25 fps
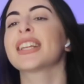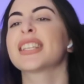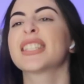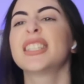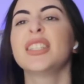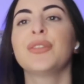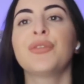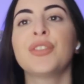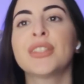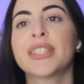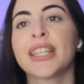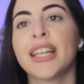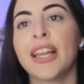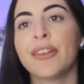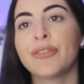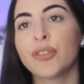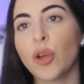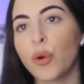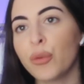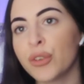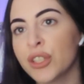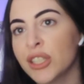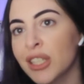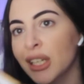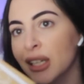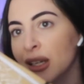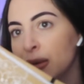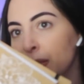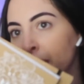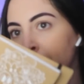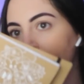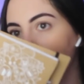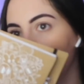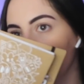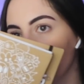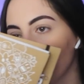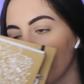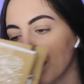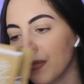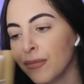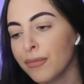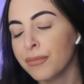Gotta sniff this leftover chicken, man.